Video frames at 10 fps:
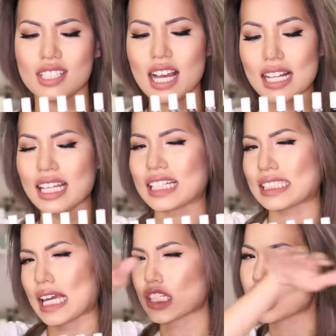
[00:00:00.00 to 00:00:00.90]
is kind of like a
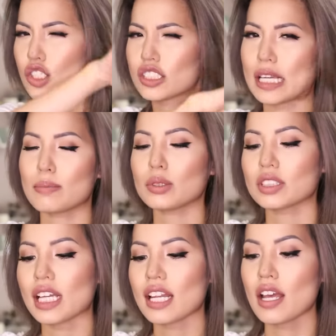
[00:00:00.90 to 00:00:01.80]
tester sample
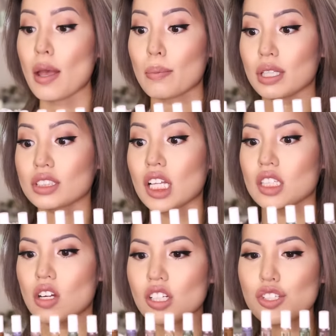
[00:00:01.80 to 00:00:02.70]
set, but there's a
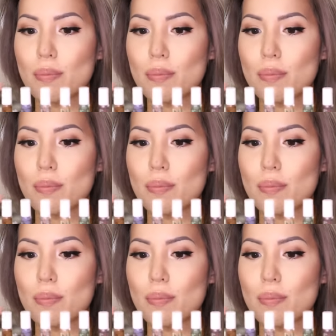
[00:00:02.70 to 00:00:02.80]
large